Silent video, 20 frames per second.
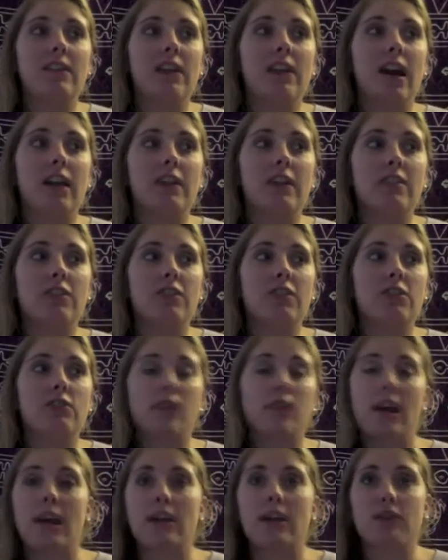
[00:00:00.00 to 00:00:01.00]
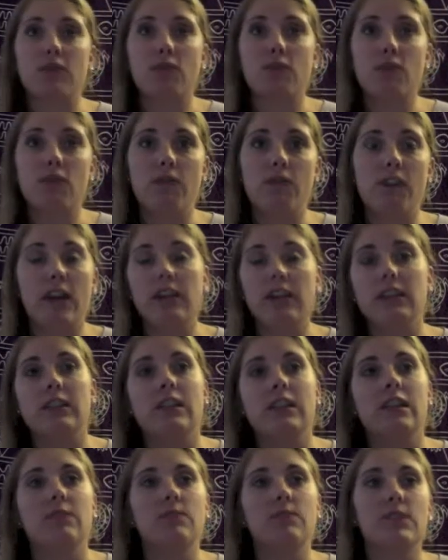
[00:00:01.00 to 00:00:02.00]
got into grad school
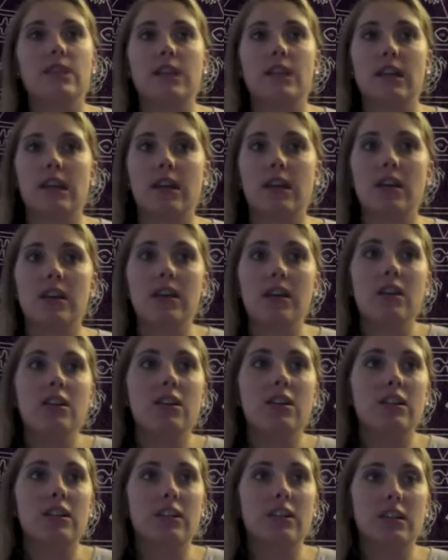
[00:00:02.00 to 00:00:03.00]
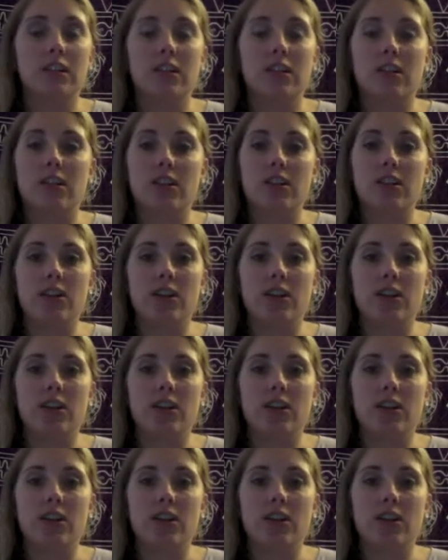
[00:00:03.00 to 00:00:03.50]
finally and was, like, gonna,